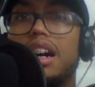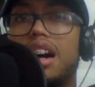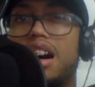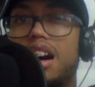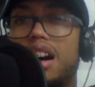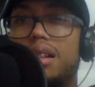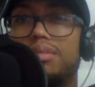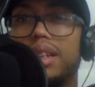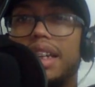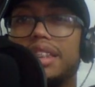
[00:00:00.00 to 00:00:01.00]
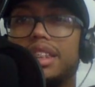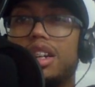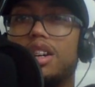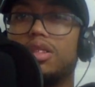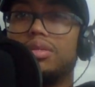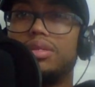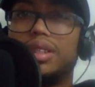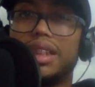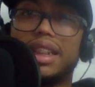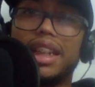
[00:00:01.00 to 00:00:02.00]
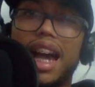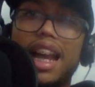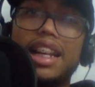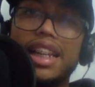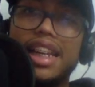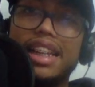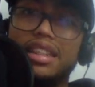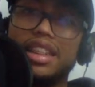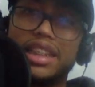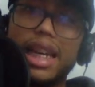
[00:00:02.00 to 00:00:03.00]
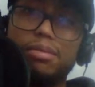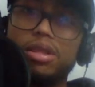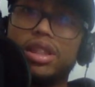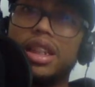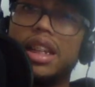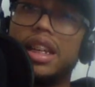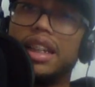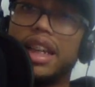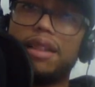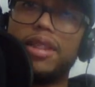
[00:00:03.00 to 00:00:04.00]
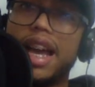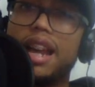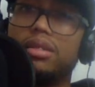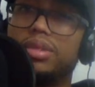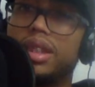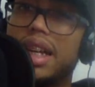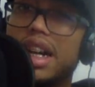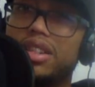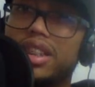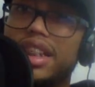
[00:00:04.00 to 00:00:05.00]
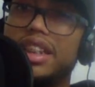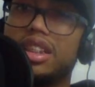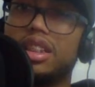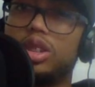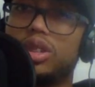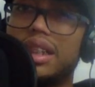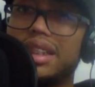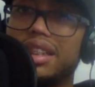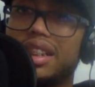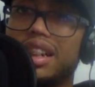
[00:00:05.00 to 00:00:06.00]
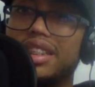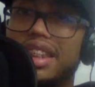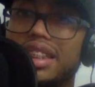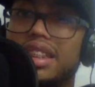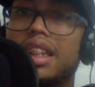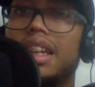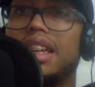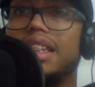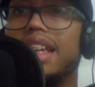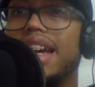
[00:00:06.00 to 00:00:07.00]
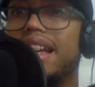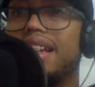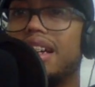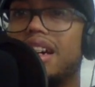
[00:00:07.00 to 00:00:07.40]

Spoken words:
And so, kind of neat. The Sabres, Kevin Adams, I don't think he's going to trade Dylan Cousins yet.